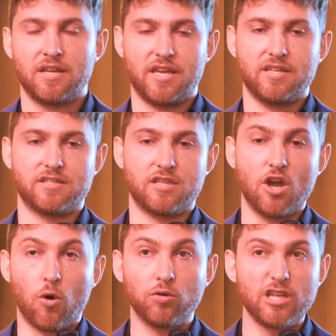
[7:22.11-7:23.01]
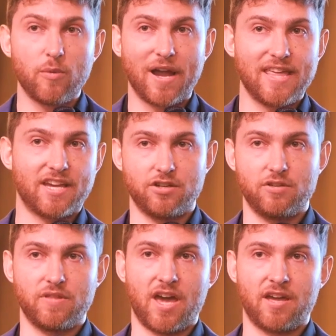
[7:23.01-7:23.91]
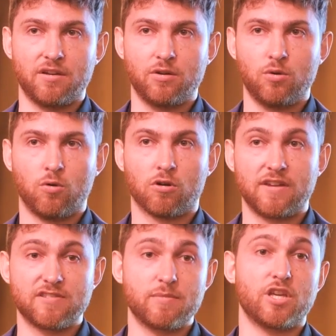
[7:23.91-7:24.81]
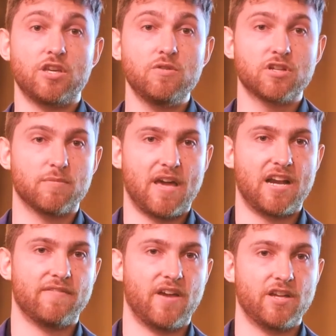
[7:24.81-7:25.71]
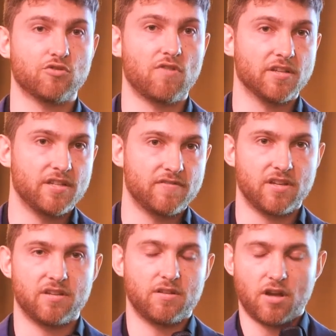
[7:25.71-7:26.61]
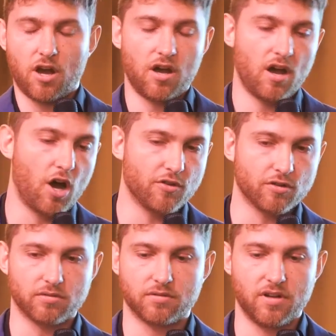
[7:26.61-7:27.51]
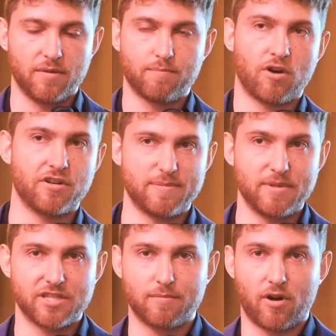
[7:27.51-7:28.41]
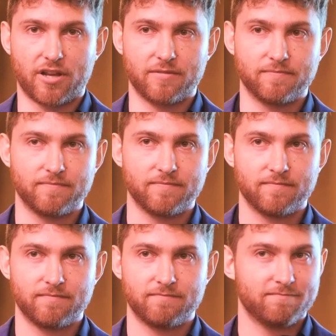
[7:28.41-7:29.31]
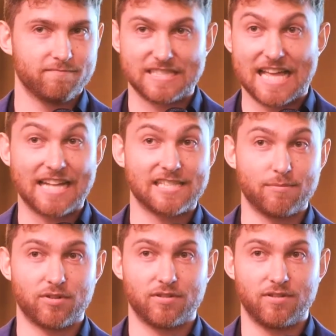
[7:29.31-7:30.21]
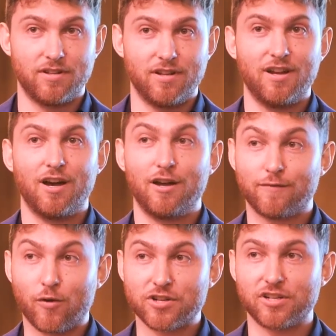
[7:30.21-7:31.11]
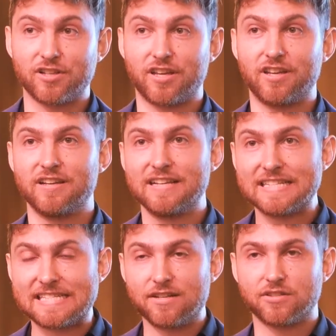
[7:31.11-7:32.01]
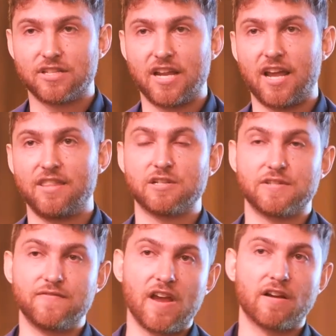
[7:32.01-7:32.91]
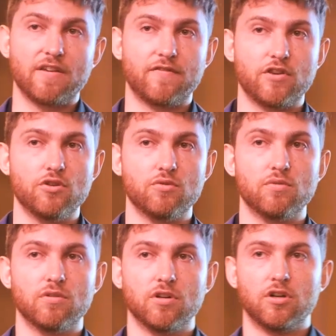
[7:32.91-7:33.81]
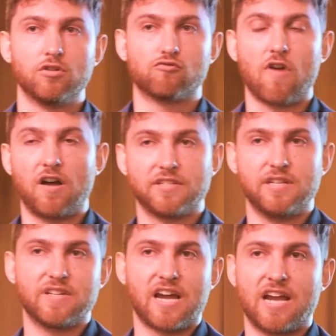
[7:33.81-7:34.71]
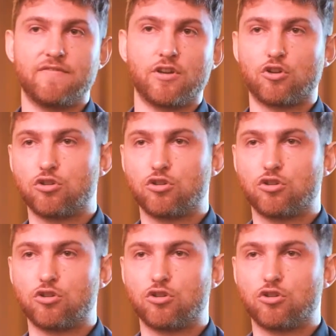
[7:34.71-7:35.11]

is the only way they can do that, or gives them a huge competitive edge relative to other participants in the market. It's that simple. Unfortunately, still today, there's very few relative to kind of the